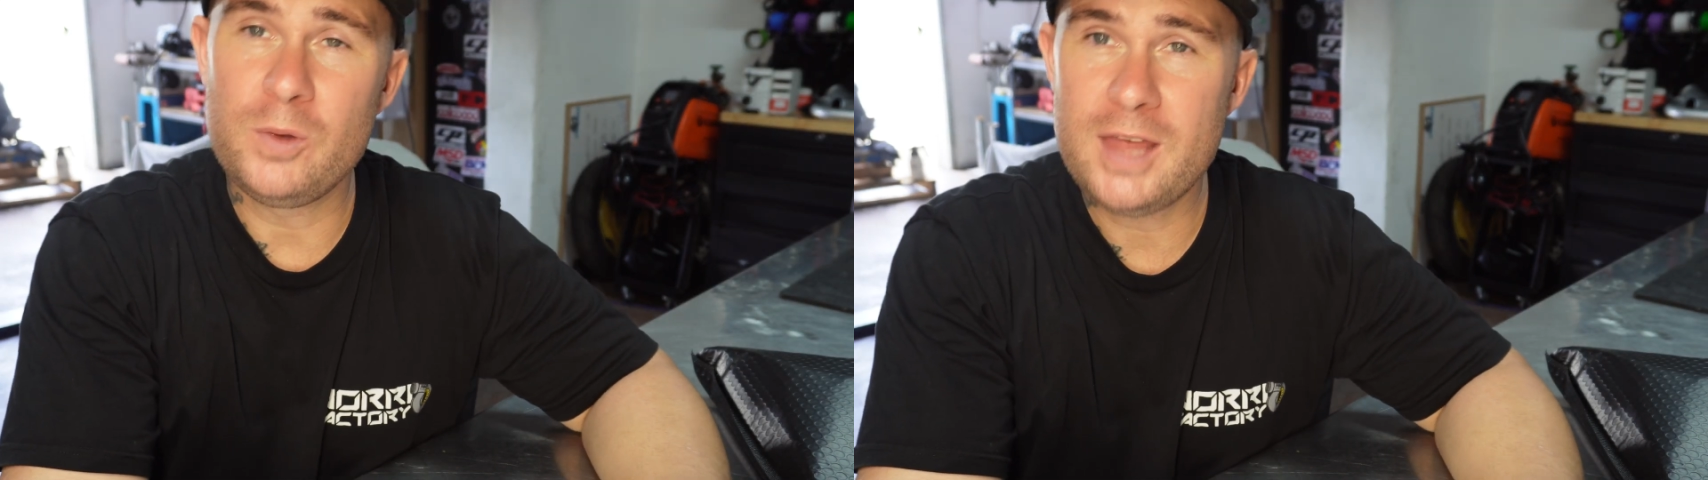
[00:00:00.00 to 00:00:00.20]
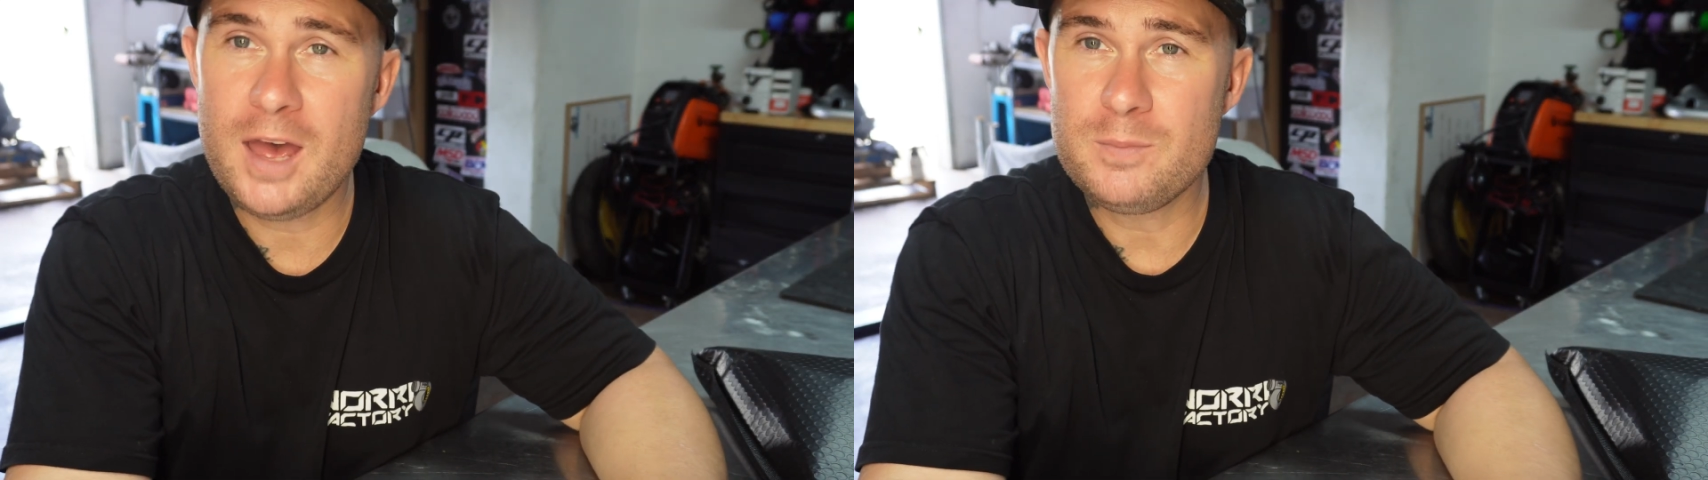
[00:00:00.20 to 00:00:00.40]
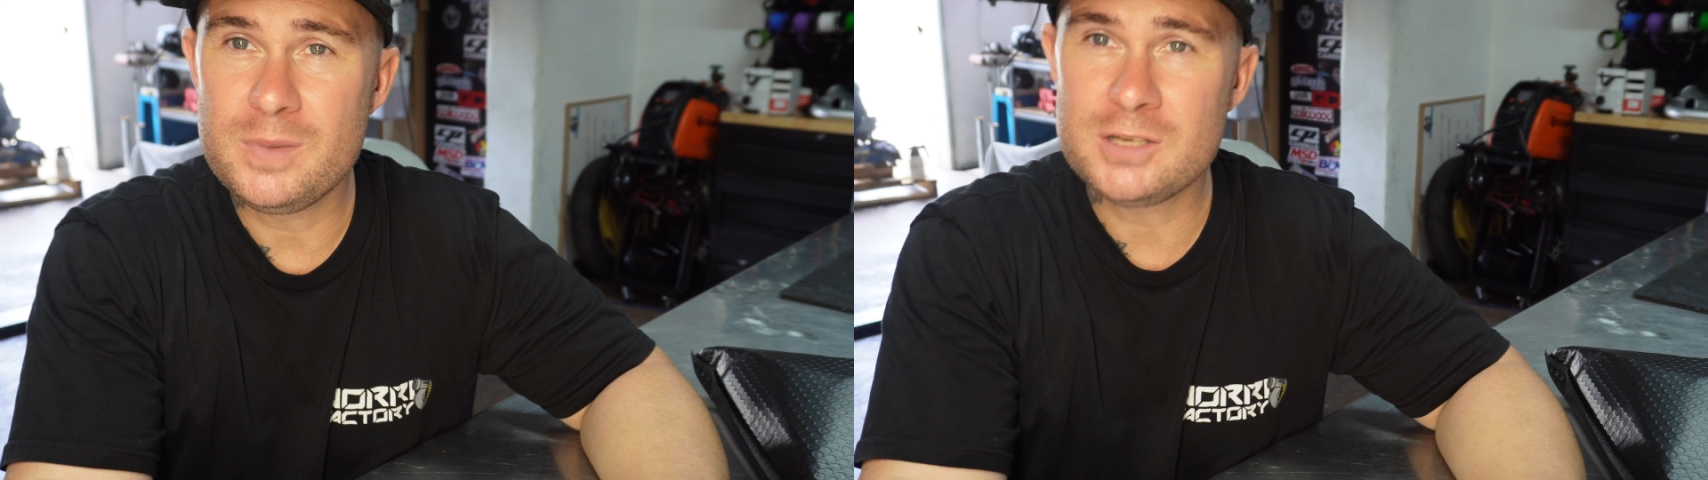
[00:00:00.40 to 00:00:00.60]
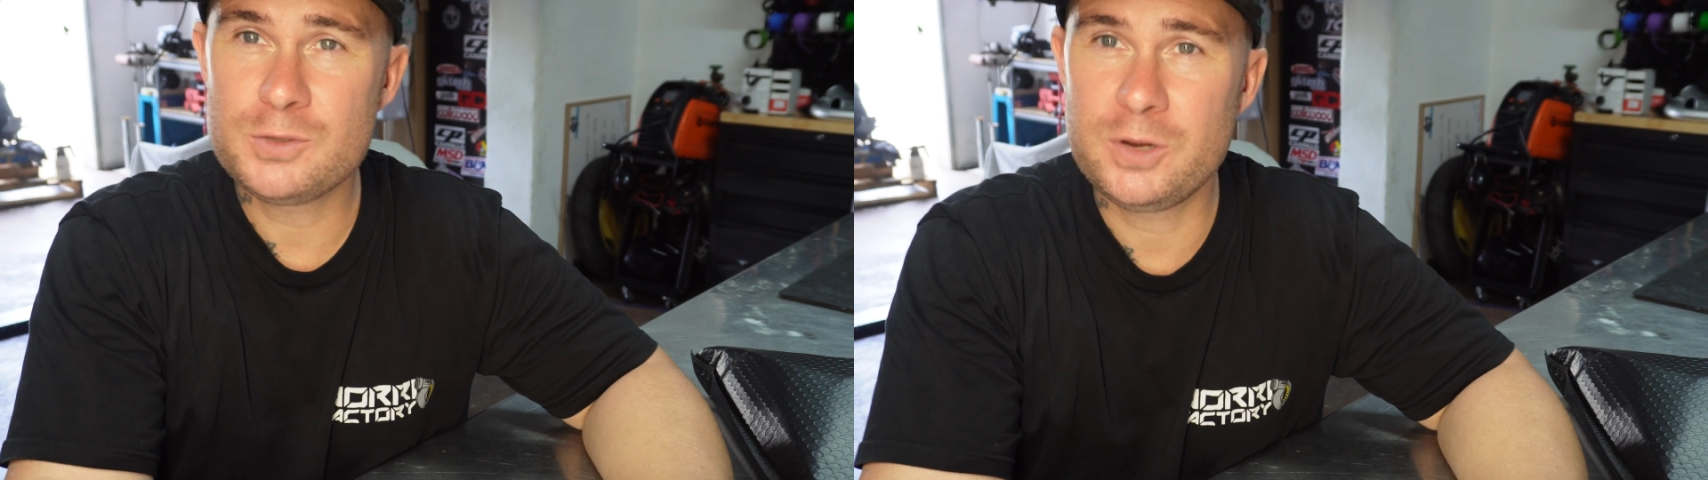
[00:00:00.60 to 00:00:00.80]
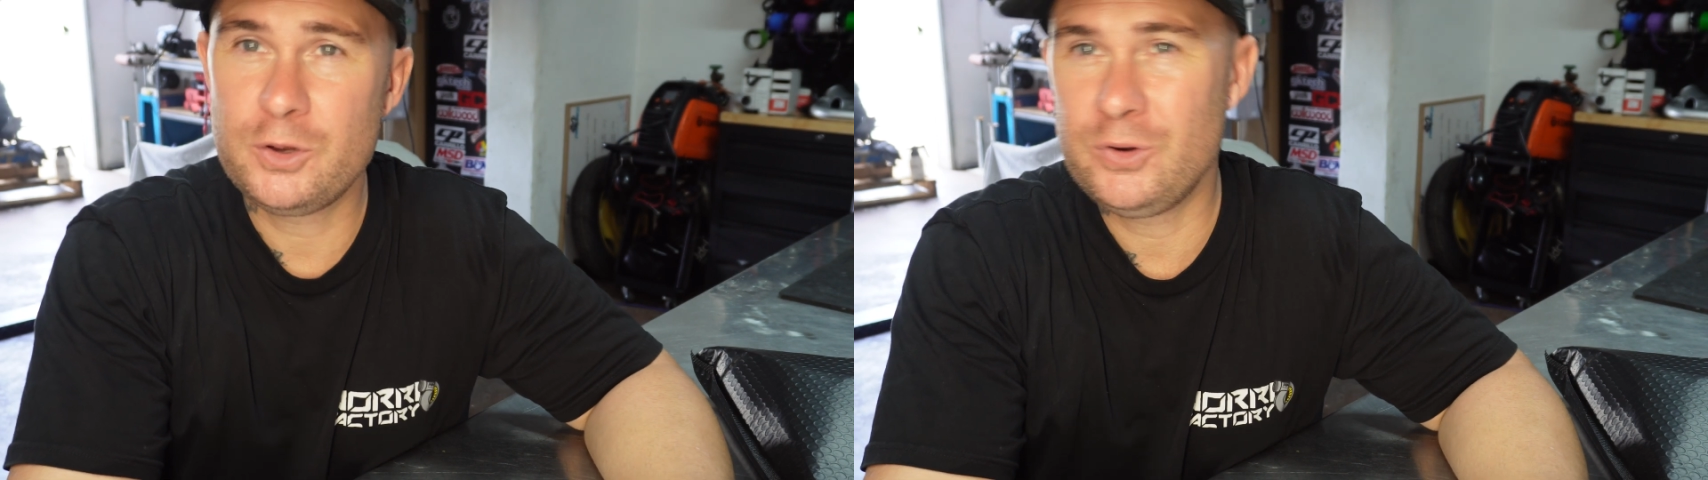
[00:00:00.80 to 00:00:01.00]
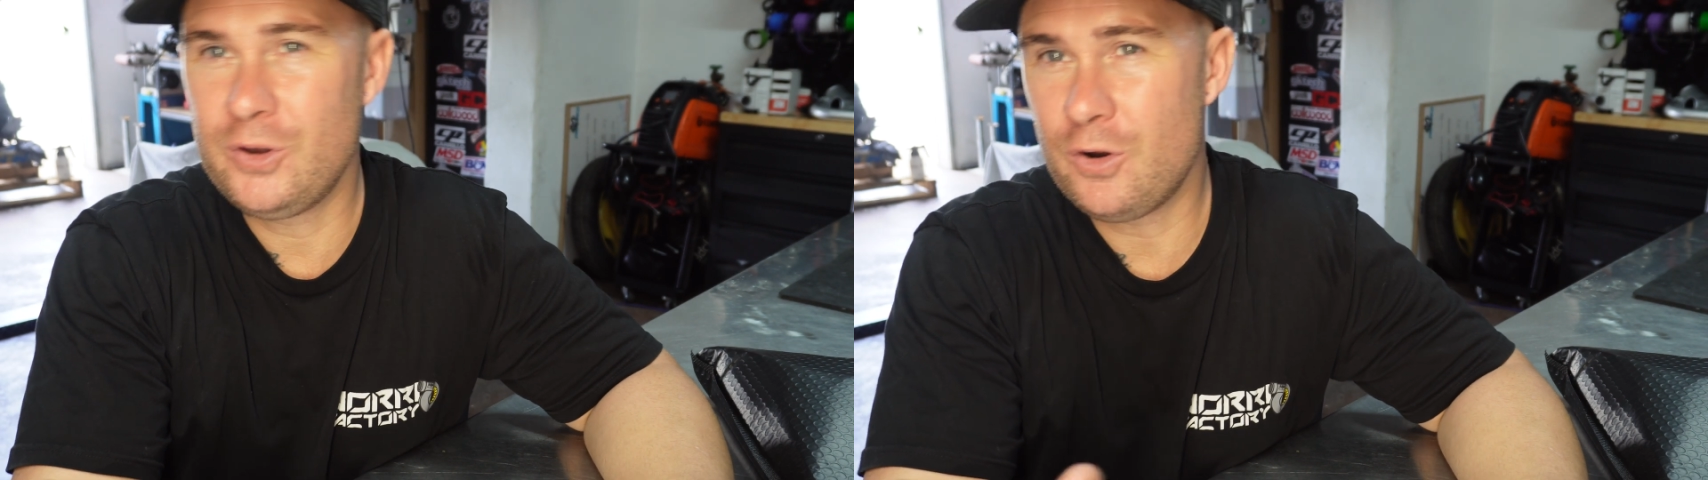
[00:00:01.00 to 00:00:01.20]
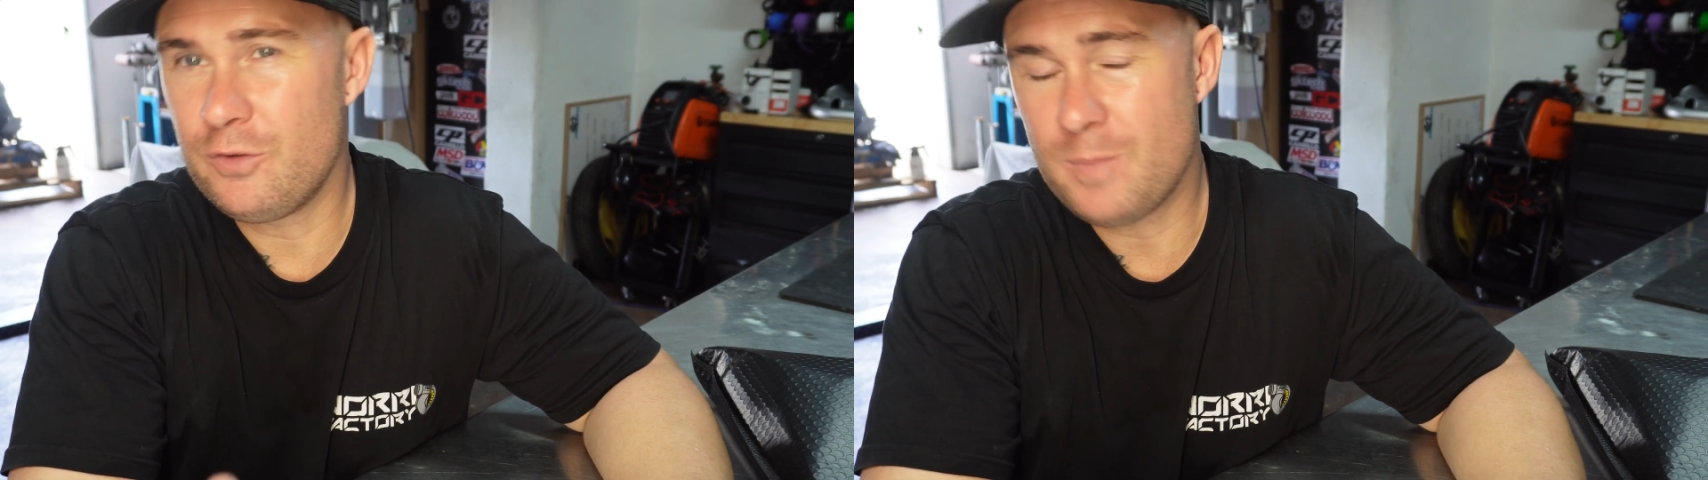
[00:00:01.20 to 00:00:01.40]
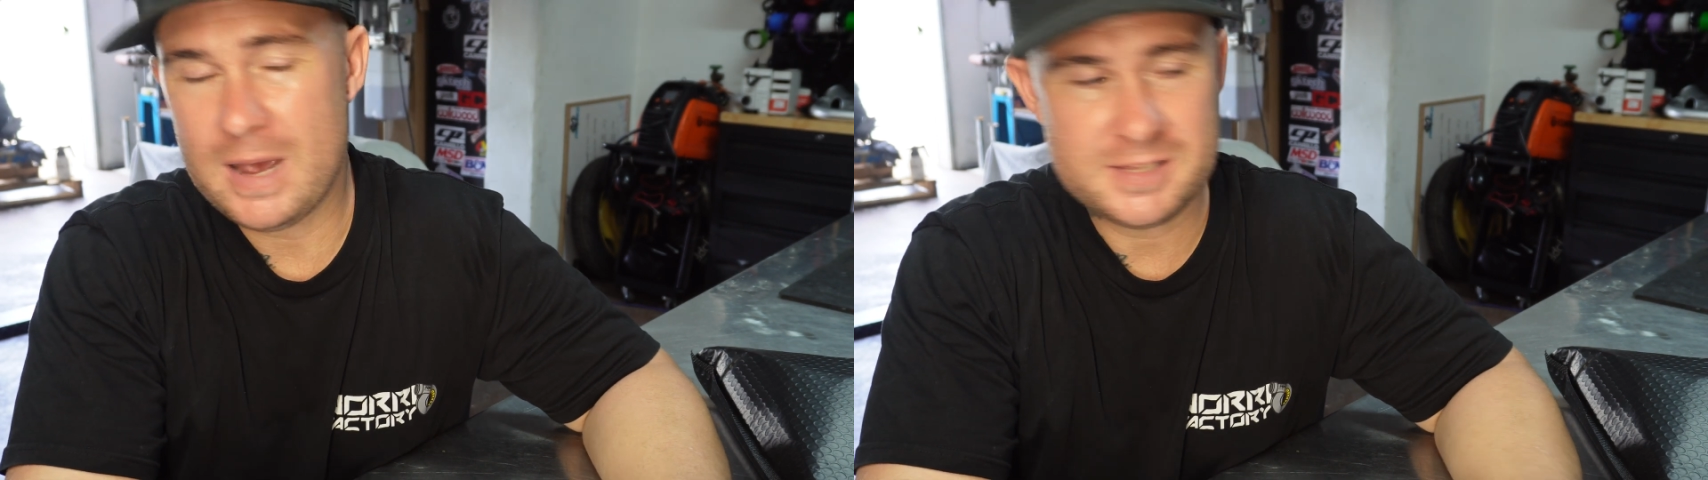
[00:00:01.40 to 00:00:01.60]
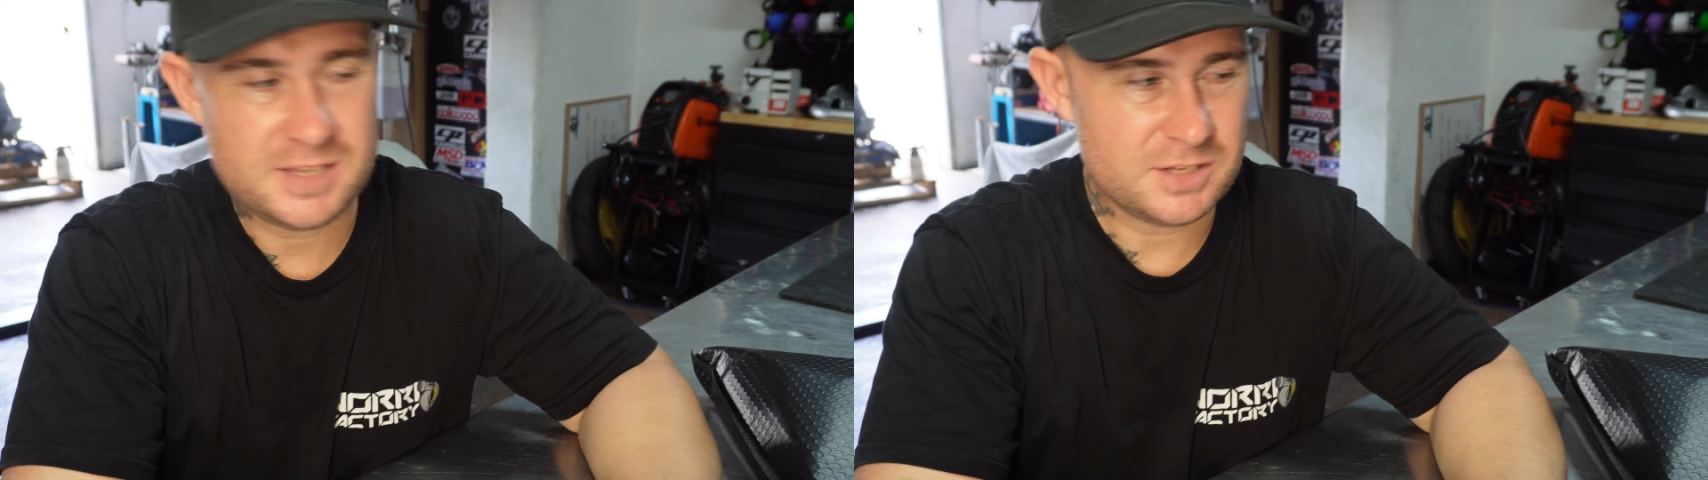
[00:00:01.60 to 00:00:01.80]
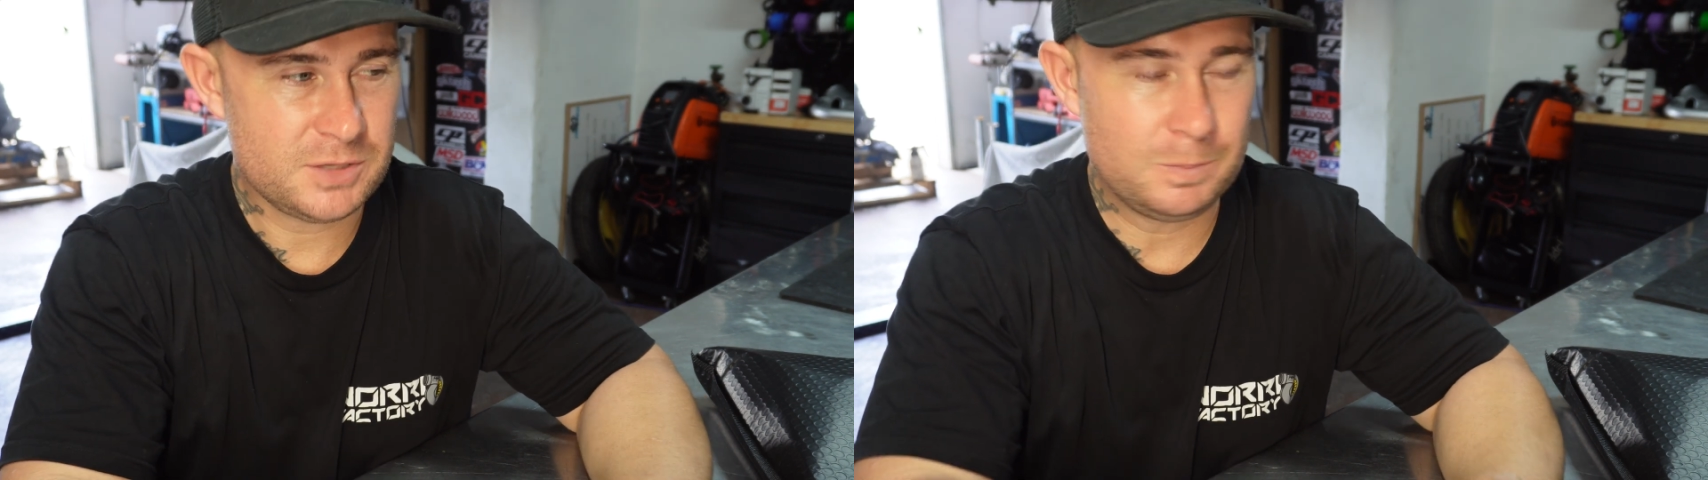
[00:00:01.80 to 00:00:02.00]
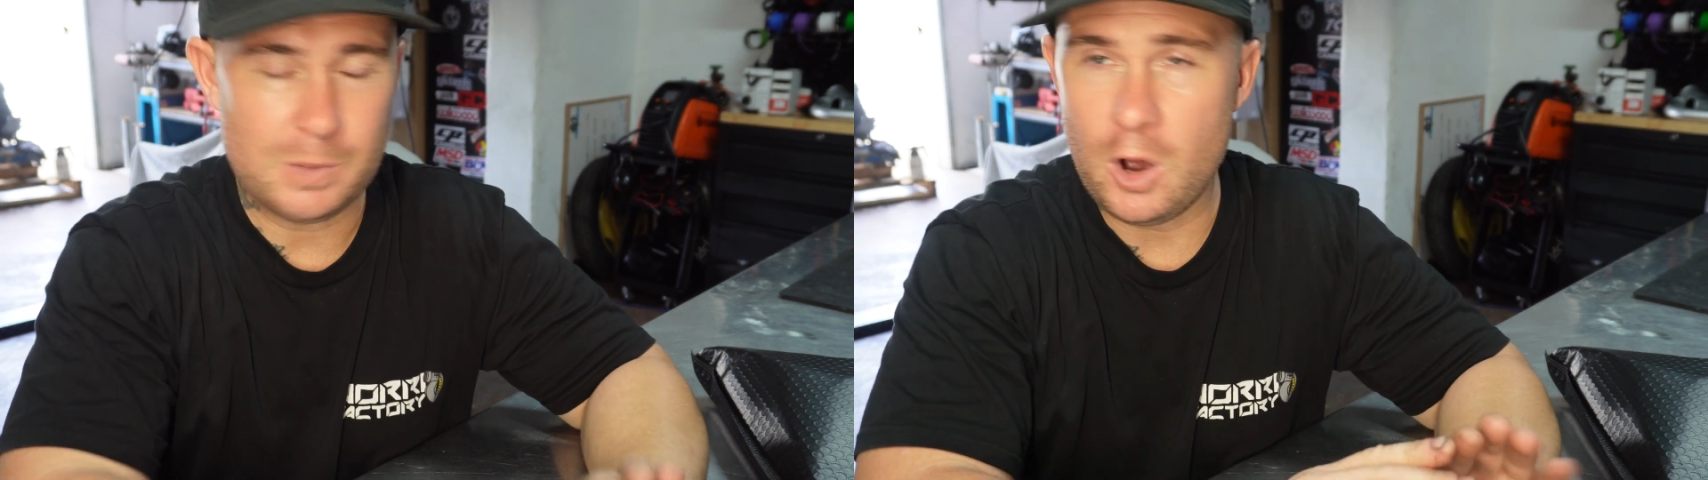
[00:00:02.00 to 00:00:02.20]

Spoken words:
Without Mitch, we could not have made this